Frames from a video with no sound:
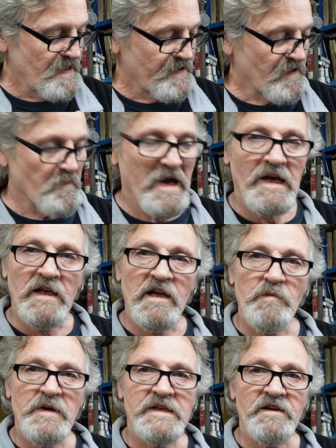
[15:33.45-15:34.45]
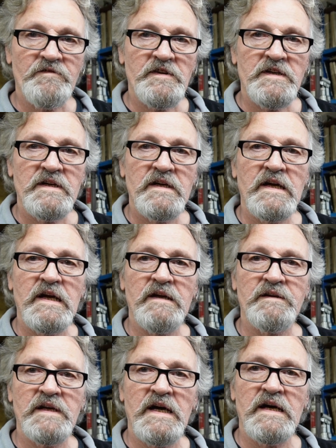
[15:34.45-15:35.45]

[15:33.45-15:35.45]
They're made a little bit different, and